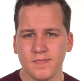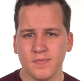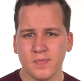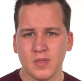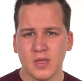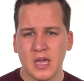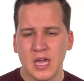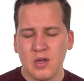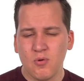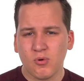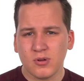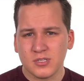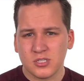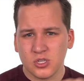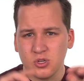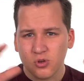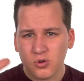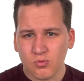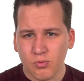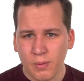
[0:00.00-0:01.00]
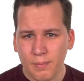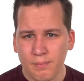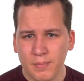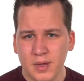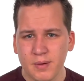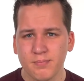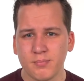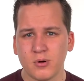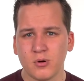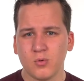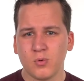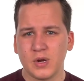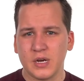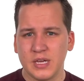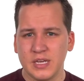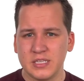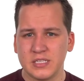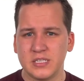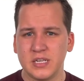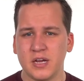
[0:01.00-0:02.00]
He wants you to remember what
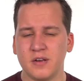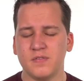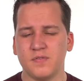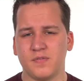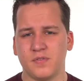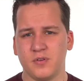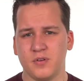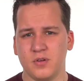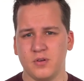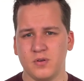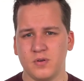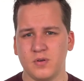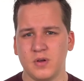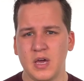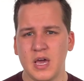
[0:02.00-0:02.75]
he's done for you.